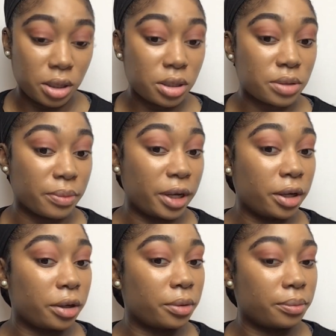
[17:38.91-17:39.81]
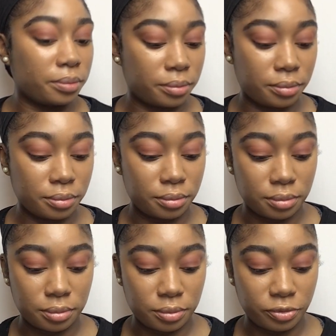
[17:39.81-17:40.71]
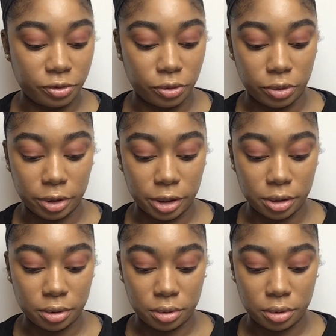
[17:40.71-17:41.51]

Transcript: It's makeup for you.